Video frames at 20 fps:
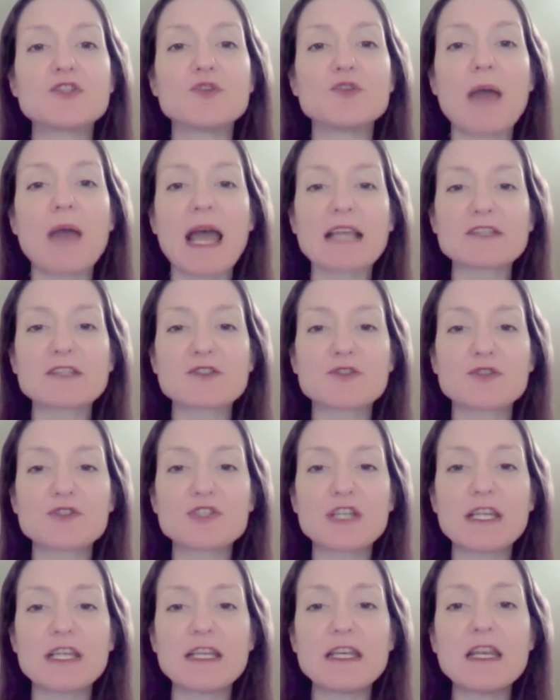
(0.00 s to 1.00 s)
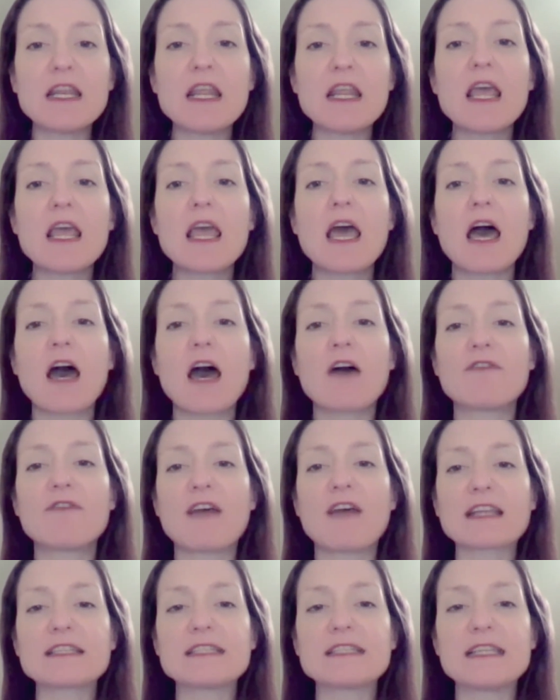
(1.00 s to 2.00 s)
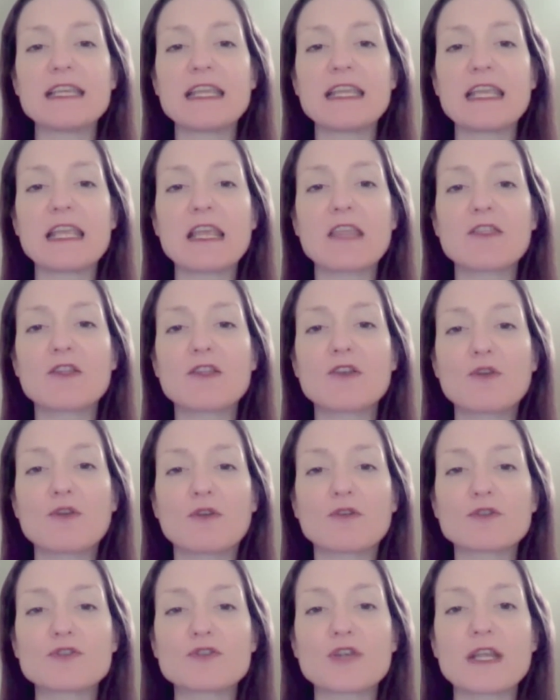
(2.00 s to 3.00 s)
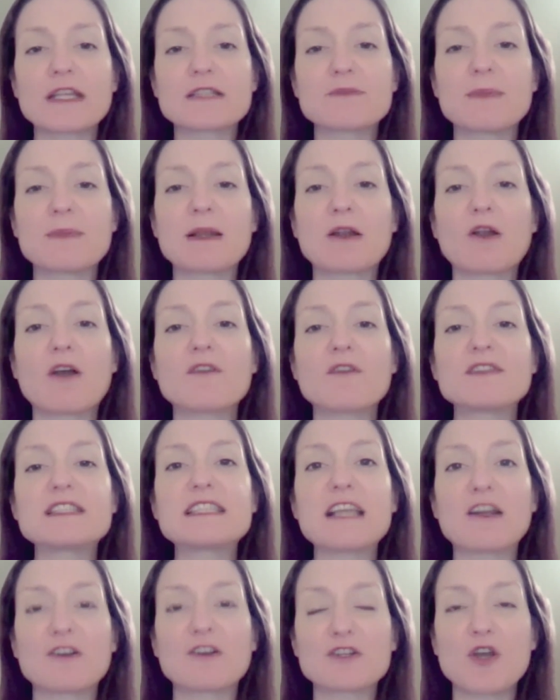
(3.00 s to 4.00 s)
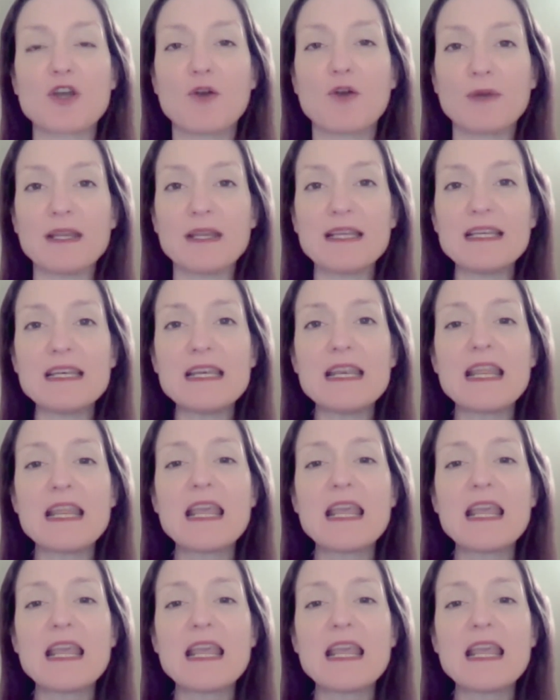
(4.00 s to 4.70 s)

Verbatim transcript: to estrogen affecting the neurotransmitter of serotonin,